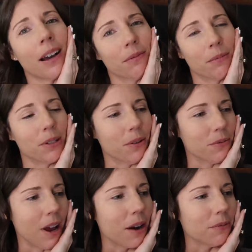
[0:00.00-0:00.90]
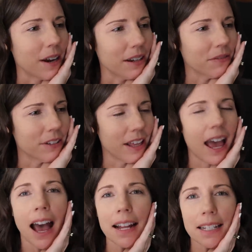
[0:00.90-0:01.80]
I'm so not ready for
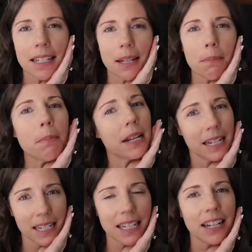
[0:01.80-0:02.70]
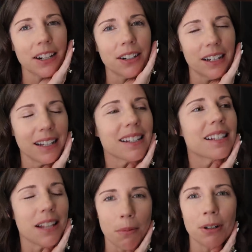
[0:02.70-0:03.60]
that, but it's here.
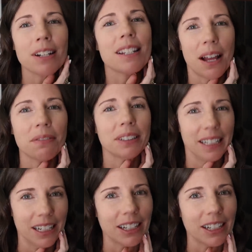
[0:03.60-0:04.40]
Summer is definitely